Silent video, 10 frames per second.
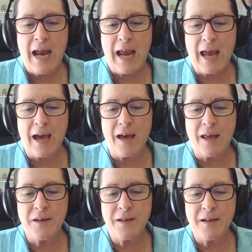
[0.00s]

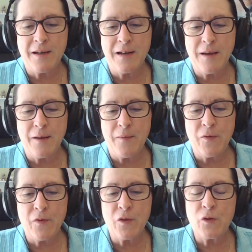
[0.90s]
And
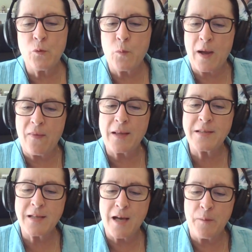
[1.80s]
the way
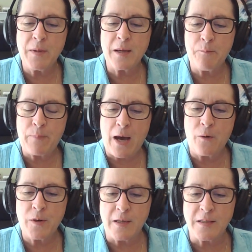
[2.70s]
that's coming
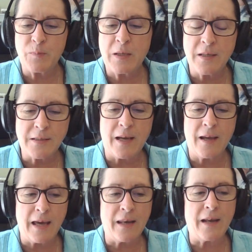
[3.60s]
about is because
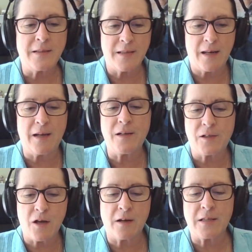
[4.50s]
I
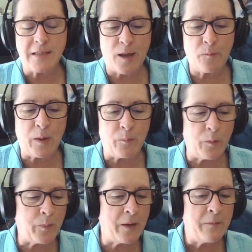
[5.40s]
talk to dead
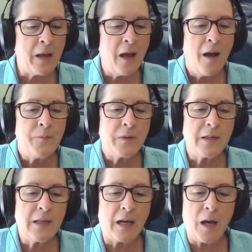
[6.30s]
people, but
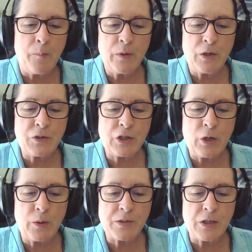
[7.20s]
a couple years
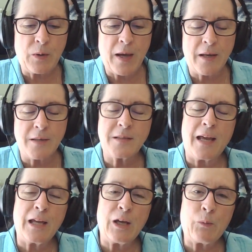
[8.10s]
ago or so, I had a
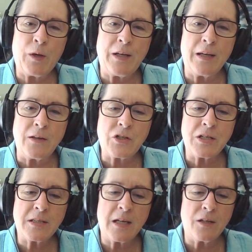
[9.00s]
psychic reading, and
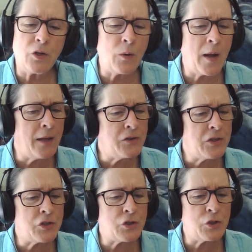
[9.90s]
she said, your
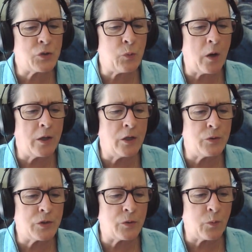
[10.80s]
ancestors want
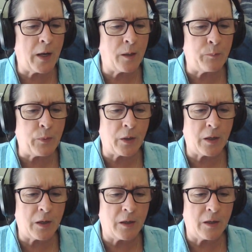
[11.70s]
you to write a book.